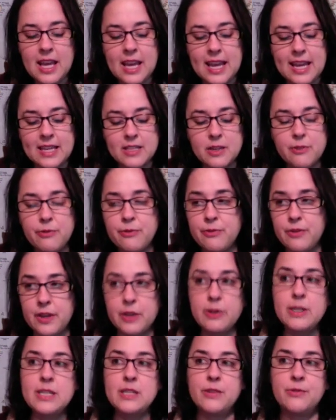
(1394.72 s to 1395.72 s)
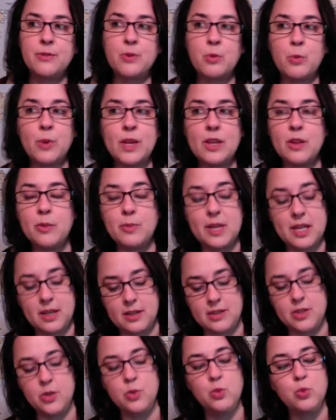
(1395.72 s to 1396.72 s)
It's a very different wheel
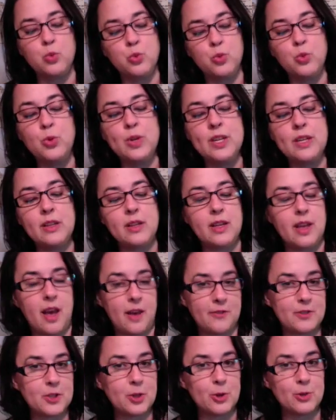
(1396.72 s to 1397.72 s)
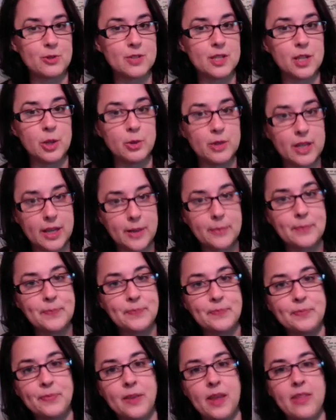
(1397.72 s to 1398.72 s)
because you really have to go slowly.
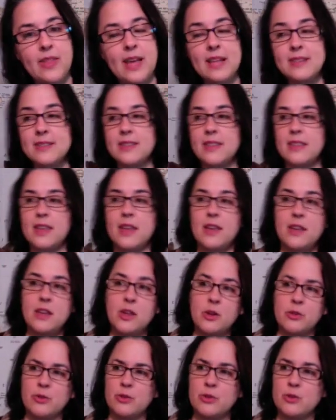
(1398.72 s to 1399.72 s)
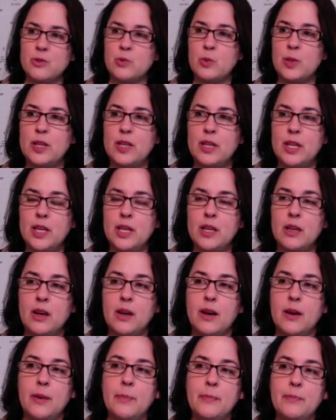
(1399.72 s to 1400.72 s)
And that's the thing, there's really,
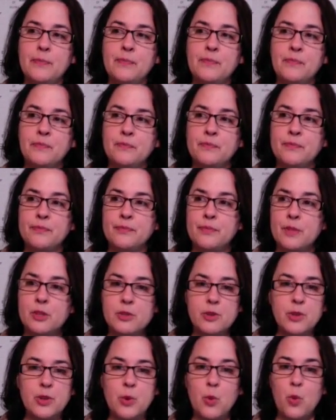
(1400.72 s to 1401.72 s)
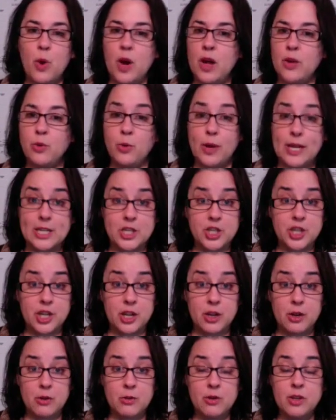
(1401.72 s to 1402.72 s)
there's only one
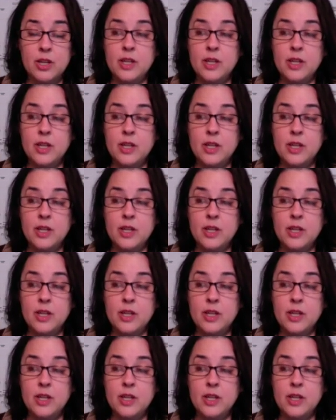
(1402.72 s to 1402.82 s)
ratio.